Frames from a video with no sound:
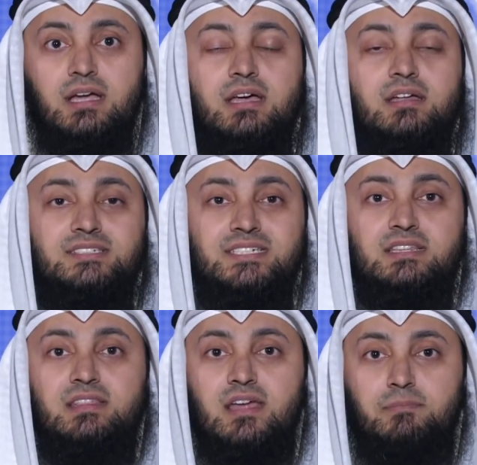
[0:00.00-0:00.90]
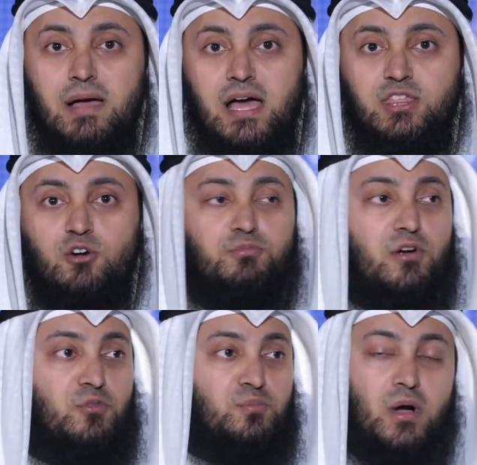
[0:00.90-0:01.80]
Is it the path of
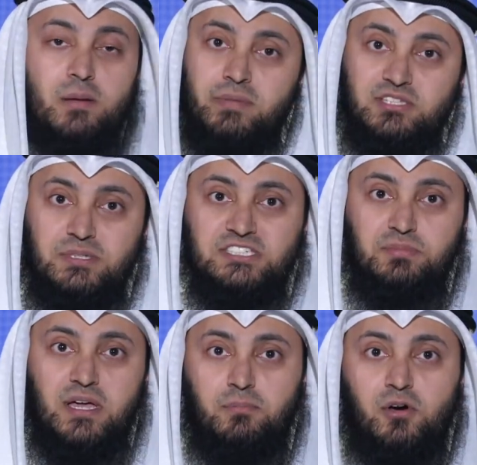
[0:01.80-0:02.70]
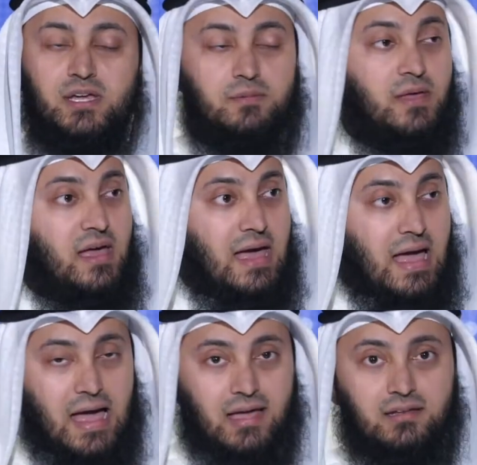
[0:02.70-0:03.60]
Prophet Muhammad, peace be upon him,
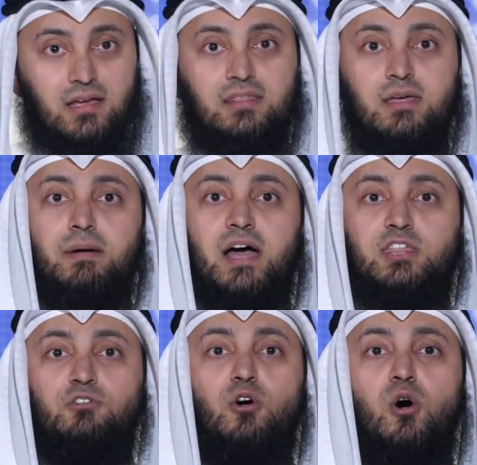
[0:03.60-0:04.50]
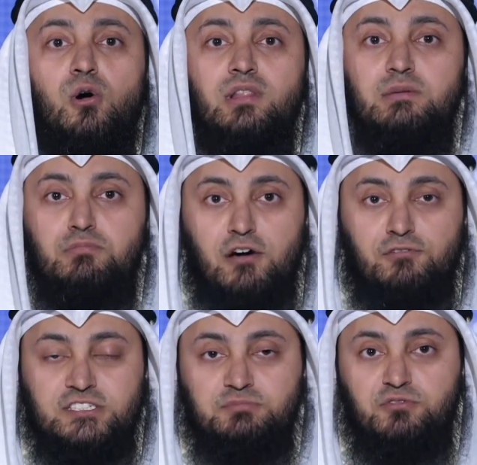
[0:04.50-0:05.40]
and the path of all the
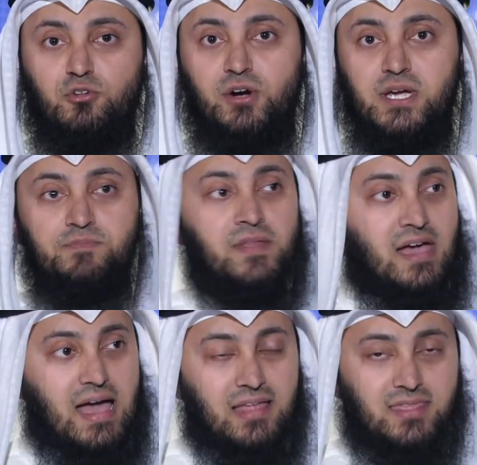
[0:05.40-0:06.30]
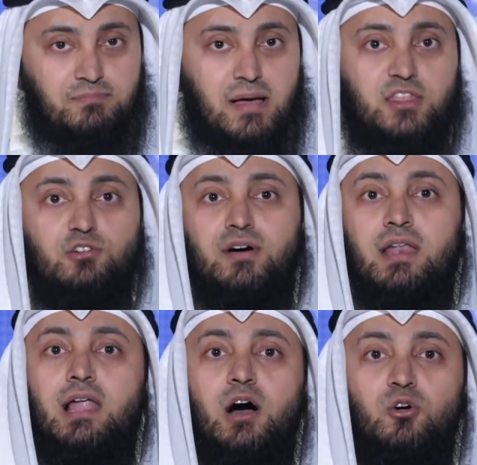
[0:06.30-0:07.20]
prophets before him, and the path of
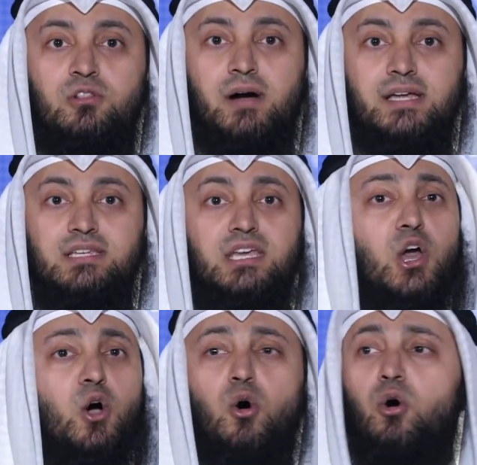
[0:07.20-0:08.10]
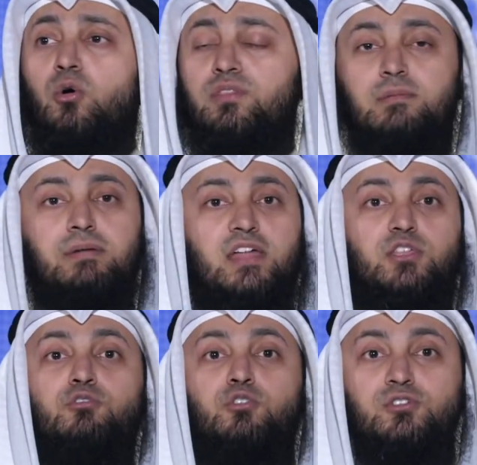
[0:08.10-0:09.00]
Allah Almighty, or the path
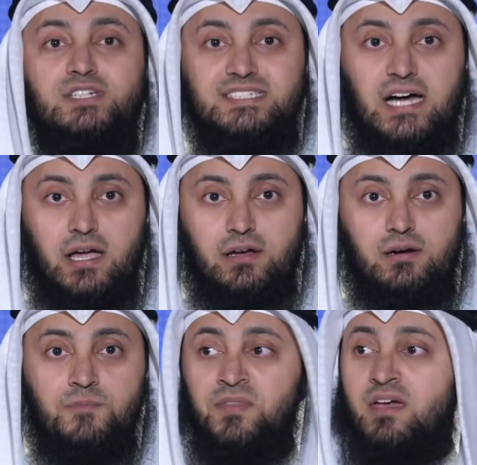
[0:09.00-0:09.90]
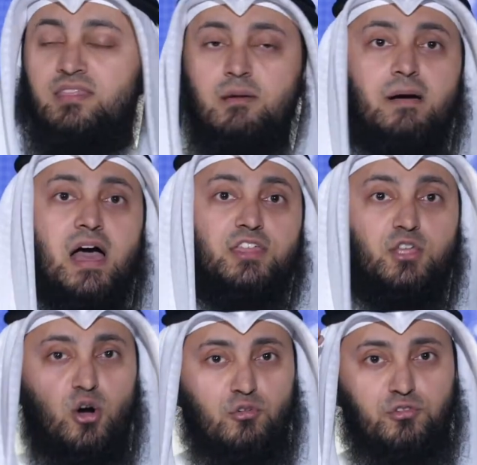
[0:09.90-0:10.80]
of your desire, the path
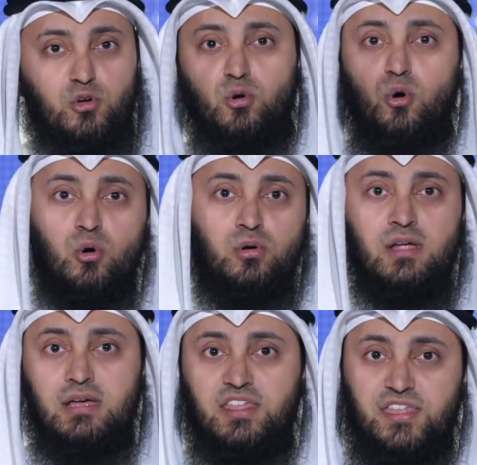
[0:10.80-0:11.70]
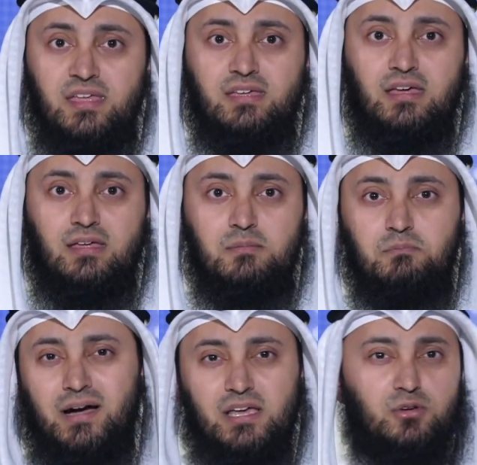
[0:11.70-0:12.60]
of your own thinking,
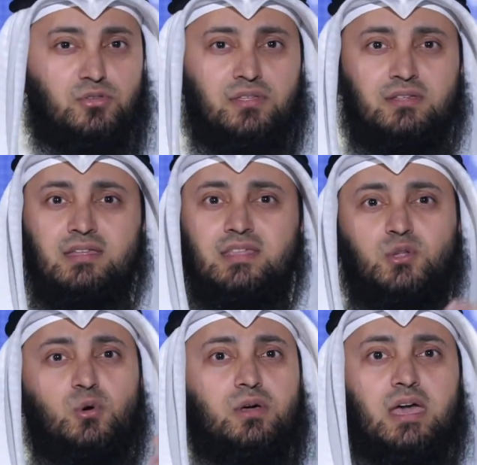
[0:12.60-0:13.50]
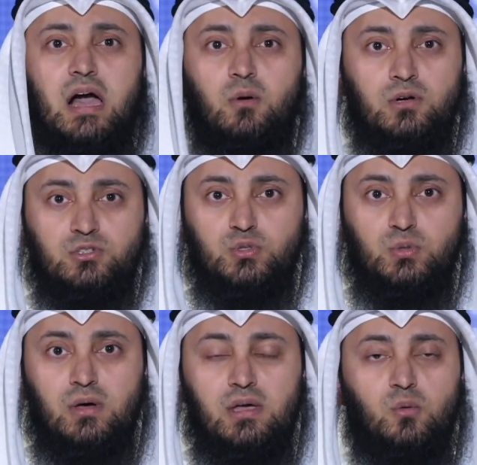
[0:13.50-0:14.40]
by your thinking that, okay, I want
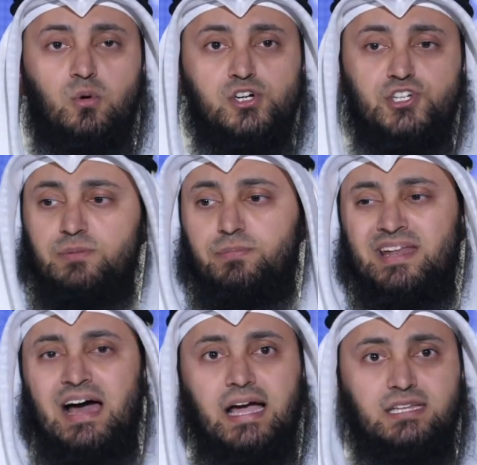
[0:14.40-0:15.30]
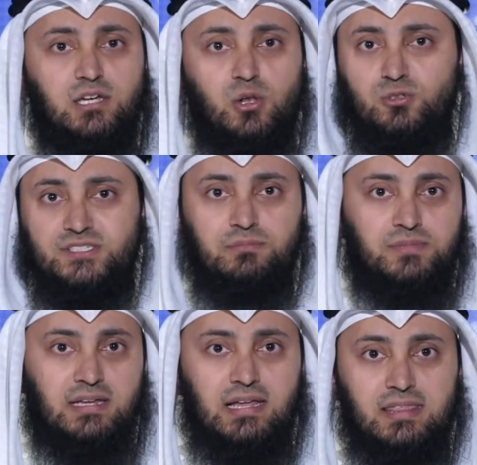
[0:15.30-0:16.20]
to worship an idol or
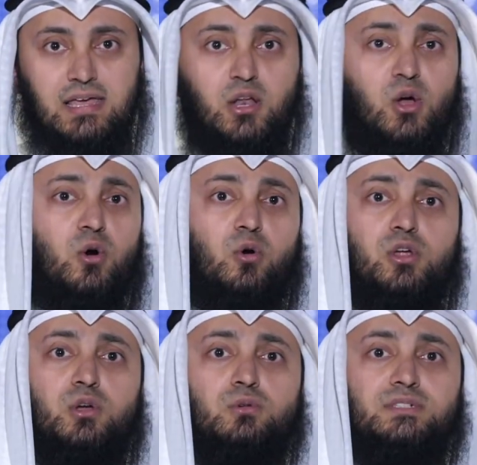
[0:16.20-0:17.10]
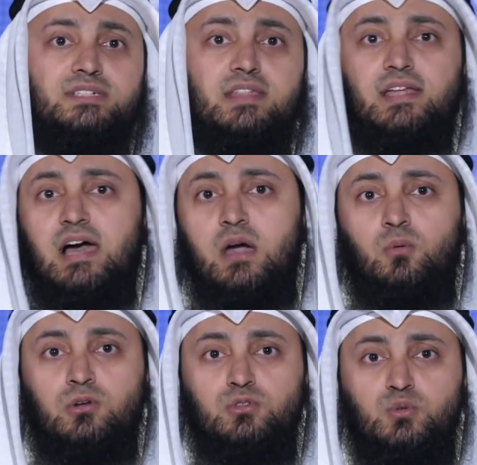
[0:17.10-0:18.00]
something like that, or you will say that I
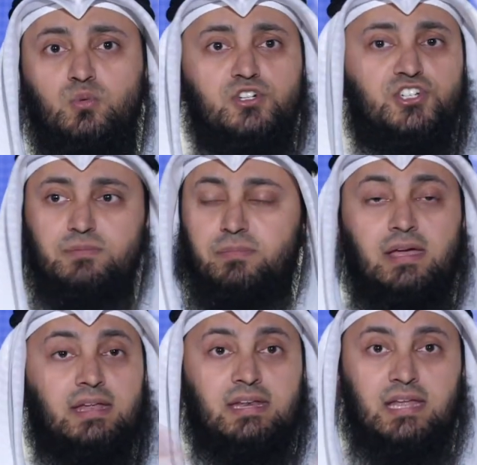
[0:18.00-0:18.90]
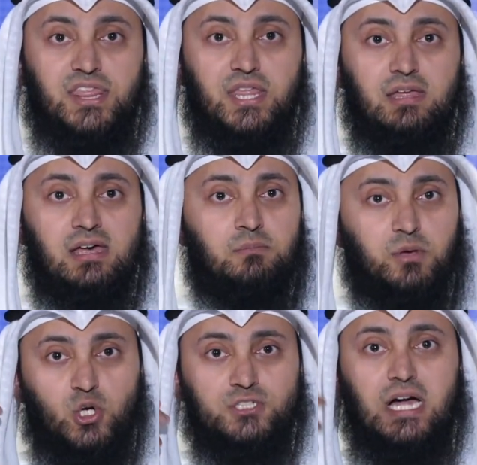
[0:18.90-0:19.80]
want to worship nothing because